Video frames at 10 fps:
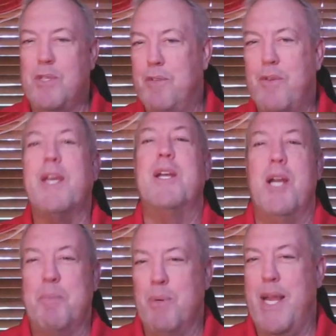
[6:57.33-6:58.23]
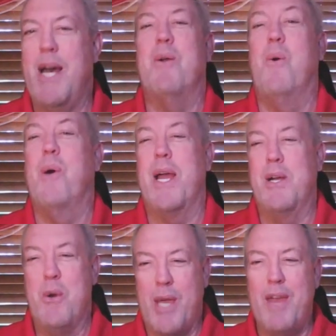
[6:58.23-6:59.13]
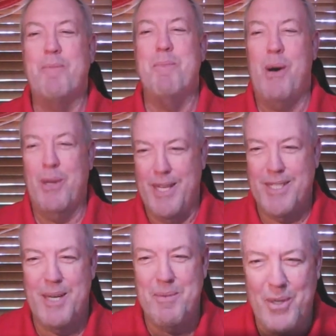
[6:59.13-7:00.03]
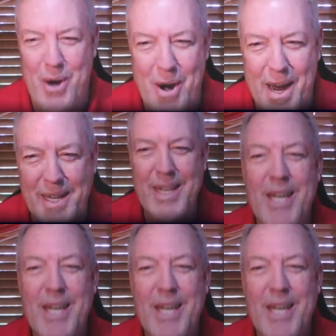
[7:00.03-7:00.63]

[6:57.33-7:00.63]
See if I get an up or down. Oh, I got an okay from Polly that time. So, all right.